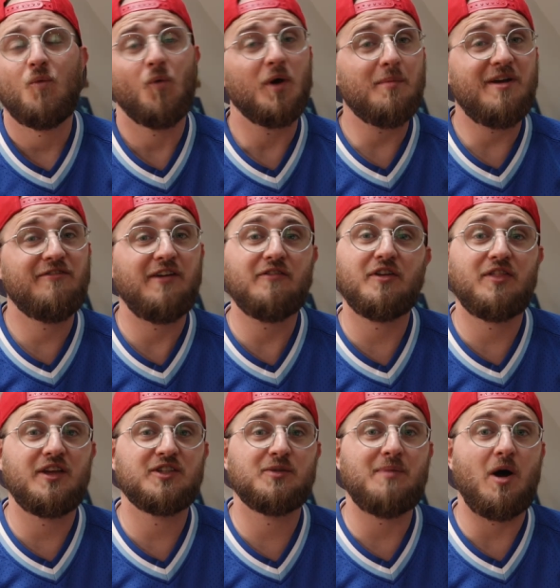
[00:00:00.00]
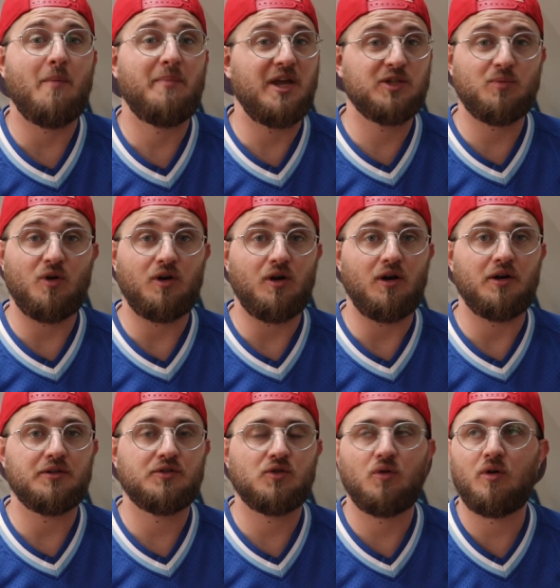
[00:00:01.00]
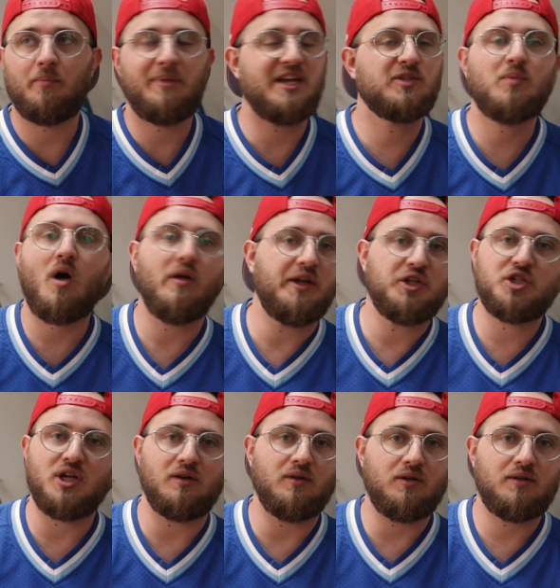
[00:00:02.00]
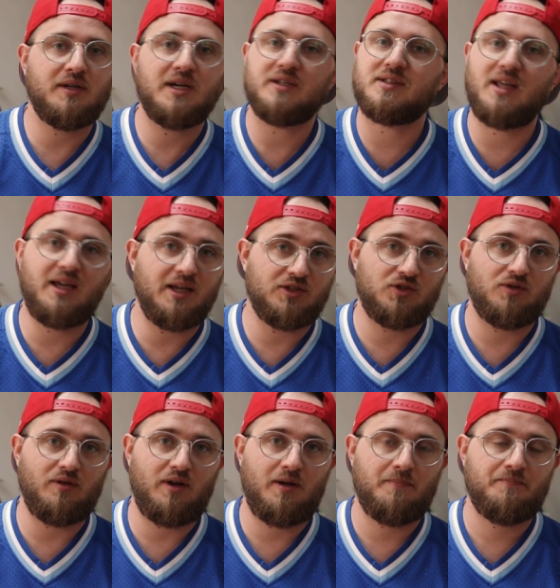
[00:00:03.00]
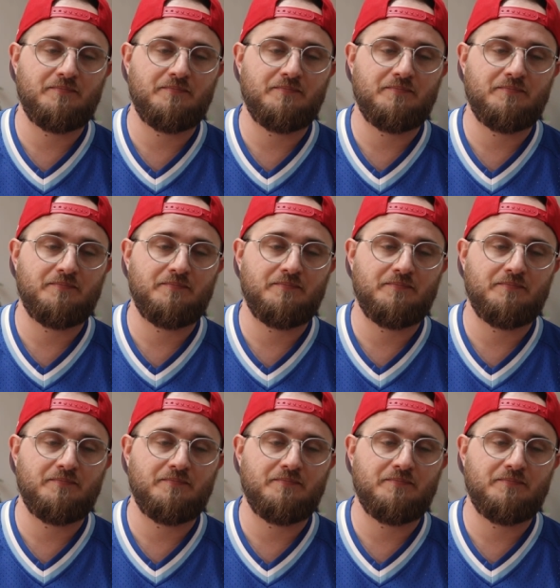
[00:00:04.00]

One of my favorite things about baseball cards, or baseball in general, is the history.